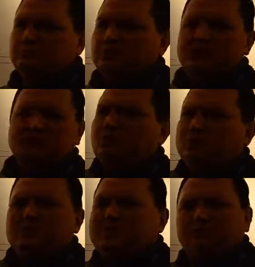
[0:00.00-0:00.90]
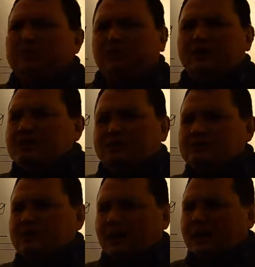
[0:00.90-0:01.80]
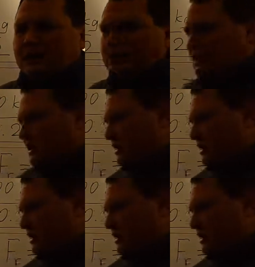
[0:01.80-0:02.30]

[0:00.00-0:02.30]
is doing something else, and